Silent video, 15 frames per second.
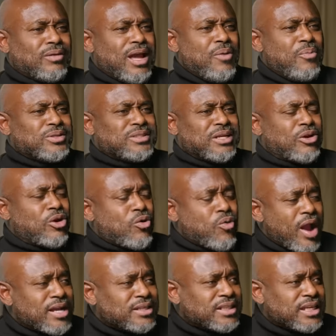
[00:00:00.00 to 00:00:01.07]
it wasn't
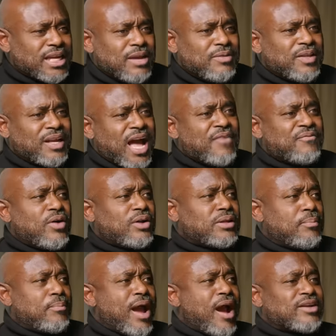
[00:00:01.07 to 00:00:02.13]
crazy. He, the guy
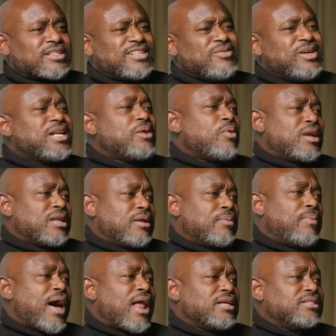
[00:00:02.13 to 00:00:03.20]
felt embarrassed. He really wanted an
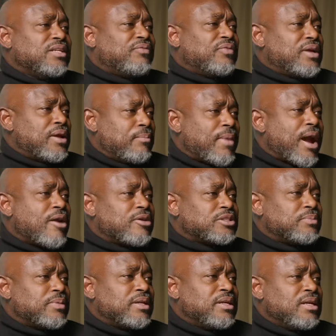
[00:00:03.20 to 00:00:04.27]
apology for the
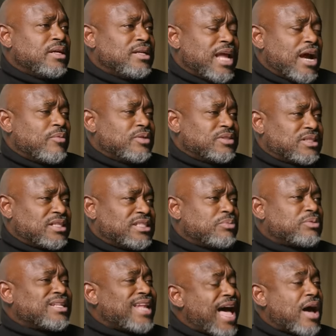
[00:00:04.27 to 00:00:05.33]
embarrassment. Right. That was because
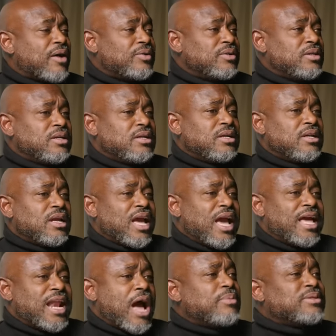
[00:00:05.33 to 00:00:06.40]
it was loud. Right.
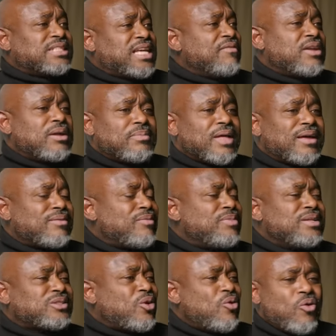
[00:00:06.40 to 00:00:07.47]
And I was giving him that.
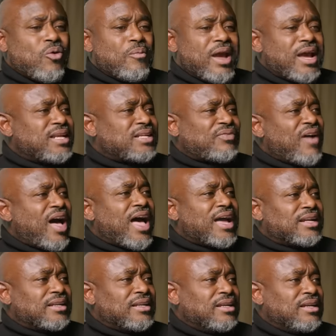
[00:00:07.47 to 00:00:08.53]
It's cool, man. It's
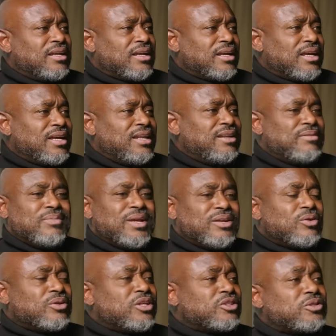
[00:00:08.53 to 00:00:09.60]
fine. He didn't
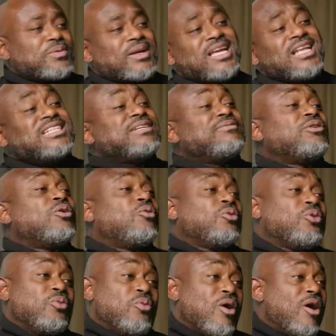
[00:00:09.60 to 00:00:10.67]
mean no disrespect. He doesn't even know
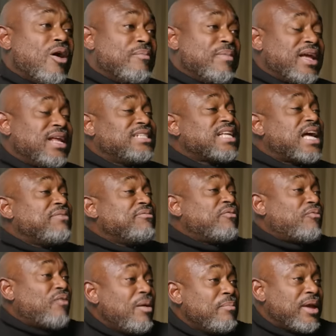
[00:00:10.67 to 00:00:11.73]
who you are, man. Right. He's not
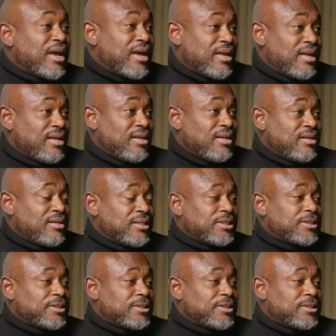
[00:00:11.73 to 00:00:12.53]
even from here. Right.